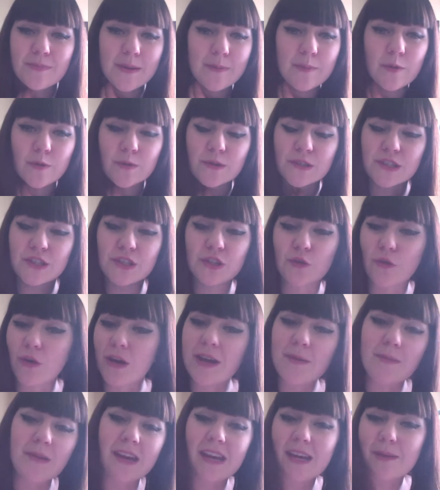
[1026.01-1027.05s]
People were
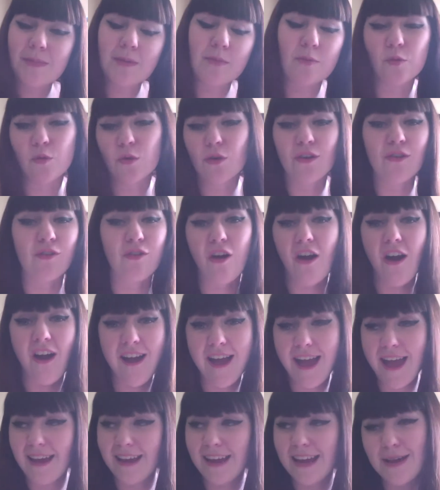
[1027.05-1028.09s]
screaming, people were
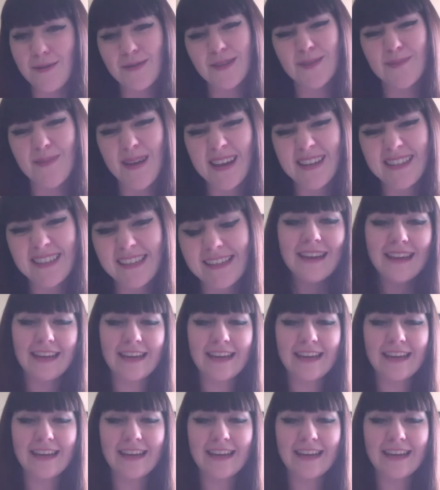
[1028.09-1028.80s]
crying. It was amazing.